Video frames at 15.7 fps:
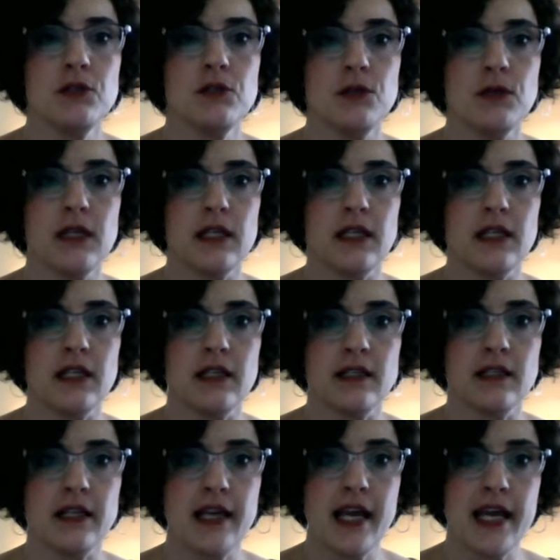doing
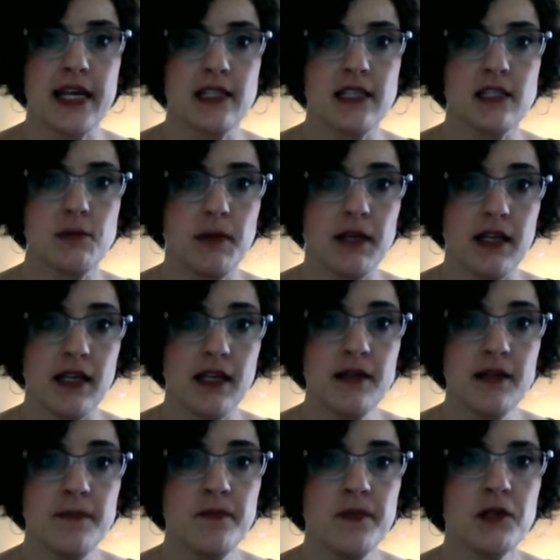like hand
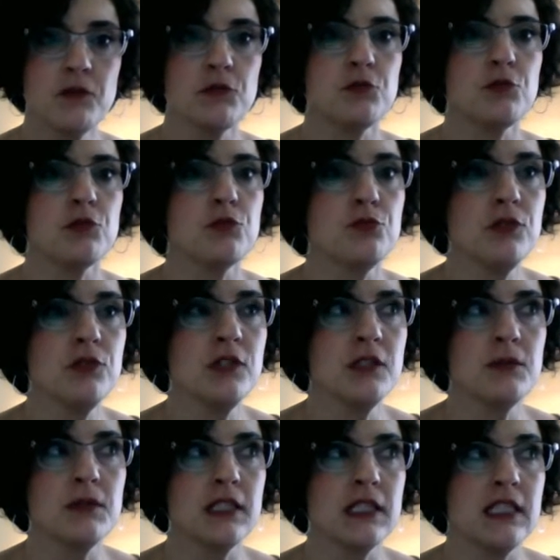spinning, which was
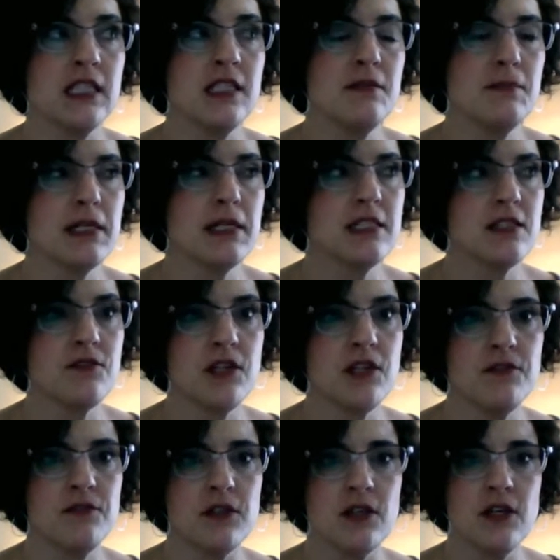really neat because I've
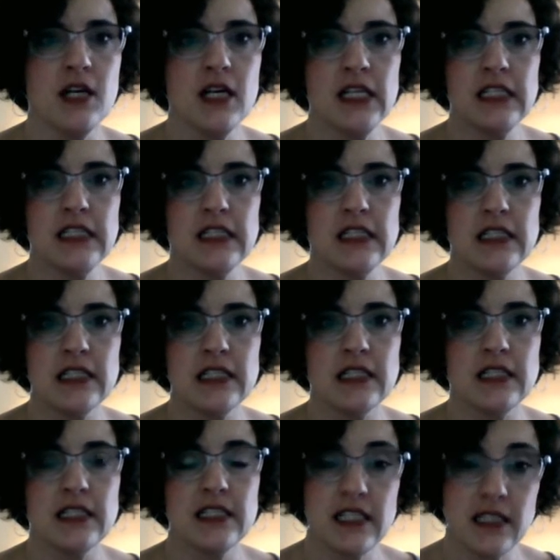never
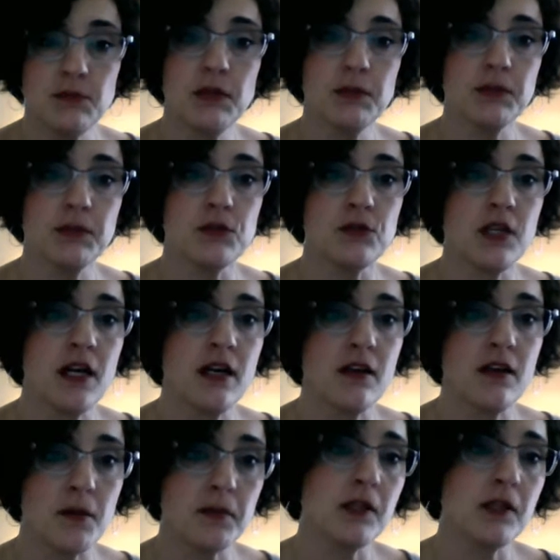seen people do that
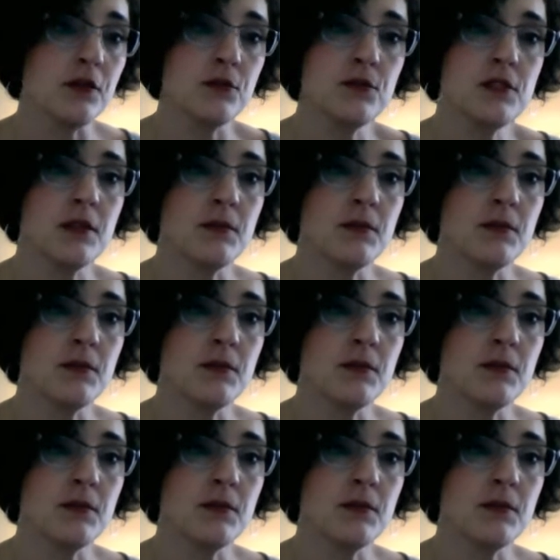up close.